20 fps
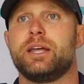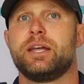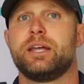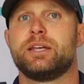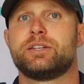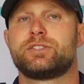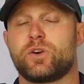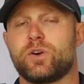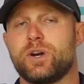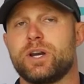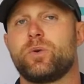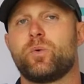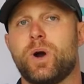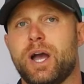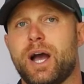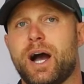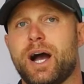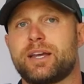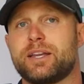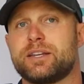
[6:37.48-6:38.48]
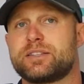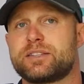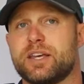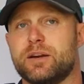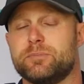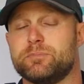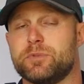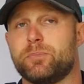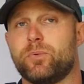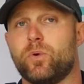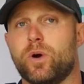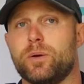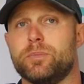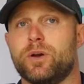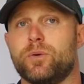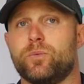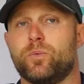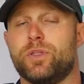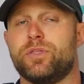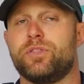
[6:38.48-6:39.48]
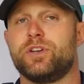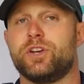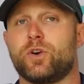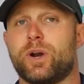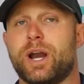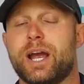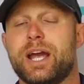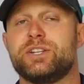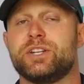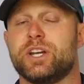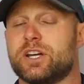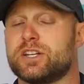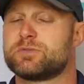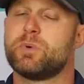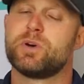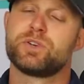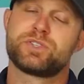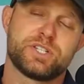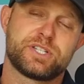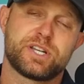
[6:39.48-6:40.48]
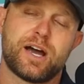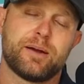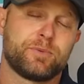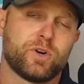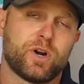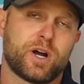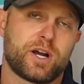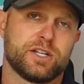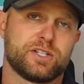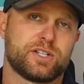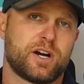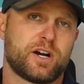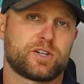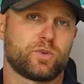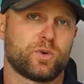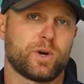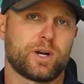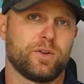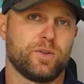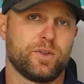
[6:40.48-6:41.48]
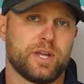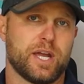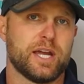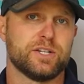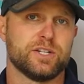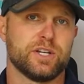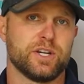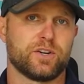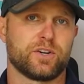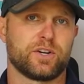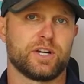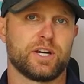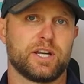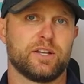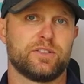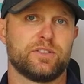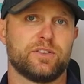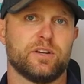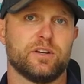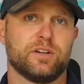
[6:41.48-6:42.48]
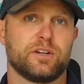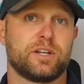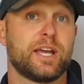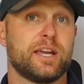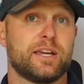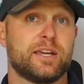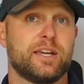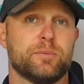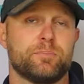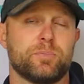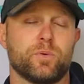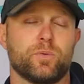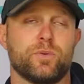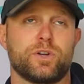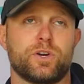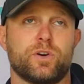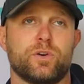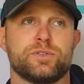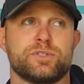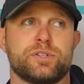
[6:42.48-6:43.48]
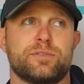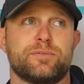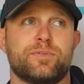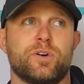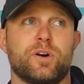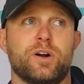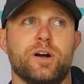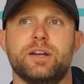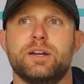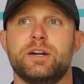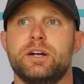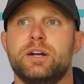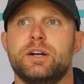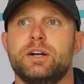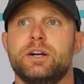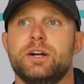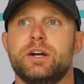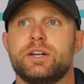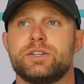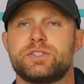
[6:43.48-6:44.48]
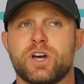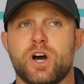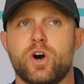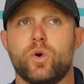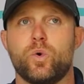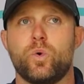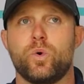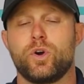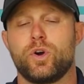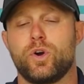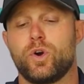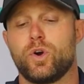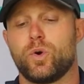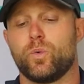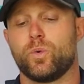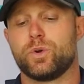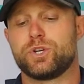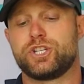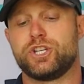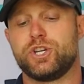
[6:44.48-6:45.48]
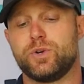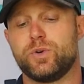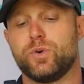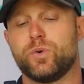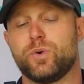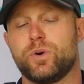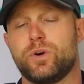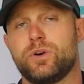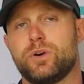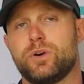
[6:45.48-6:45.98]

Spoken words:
is there any way I could set up an appointment with your agent? Because most of the time you're not going to talk directly to the agent. You're going to get the gatekeeper, one of the girls up front. So if you